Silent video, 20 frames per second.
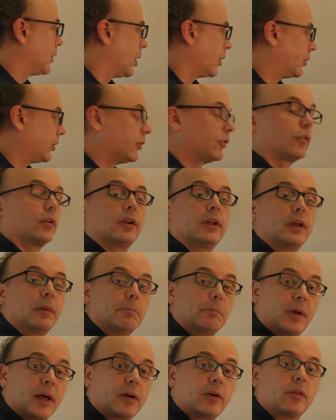Are things going to
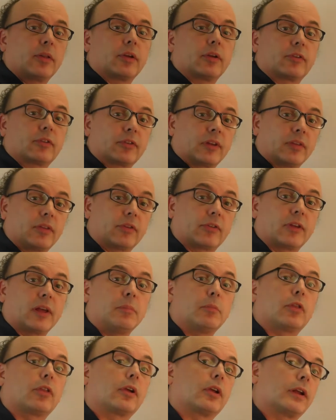get better? Are they going to stay the
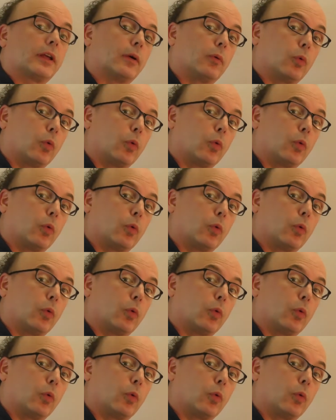same? Or are they going to get